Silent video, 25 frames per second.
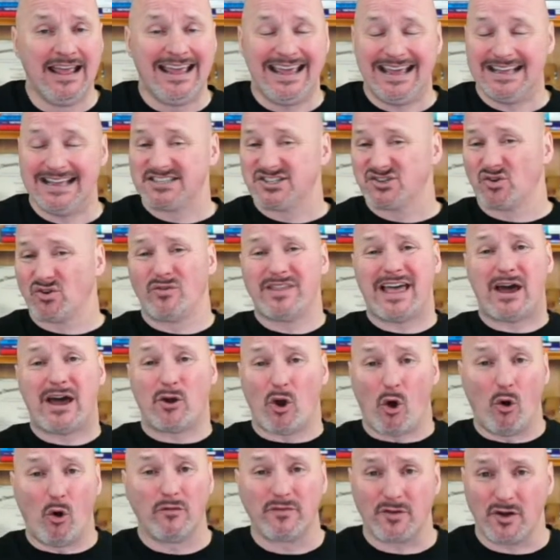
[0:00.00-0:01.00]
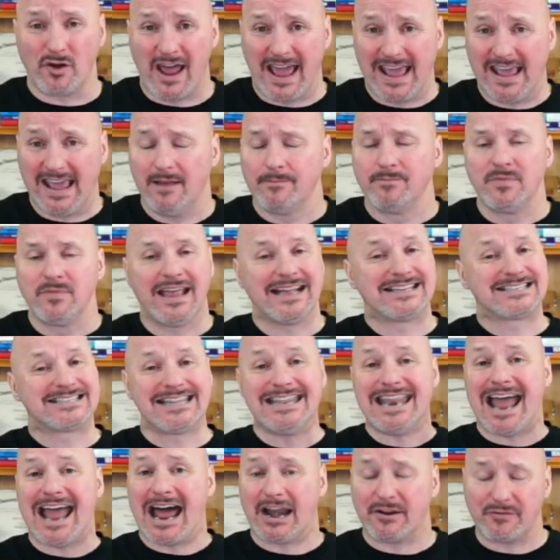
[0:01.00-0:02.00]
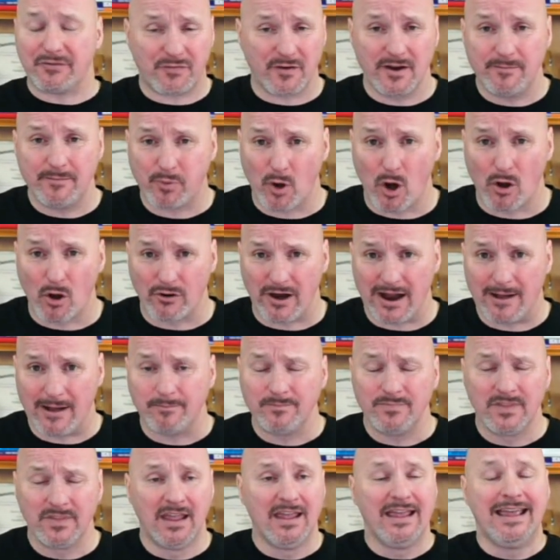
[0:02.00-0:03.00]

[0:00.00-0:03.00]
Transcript: It's sold out overnight. It's not a free program.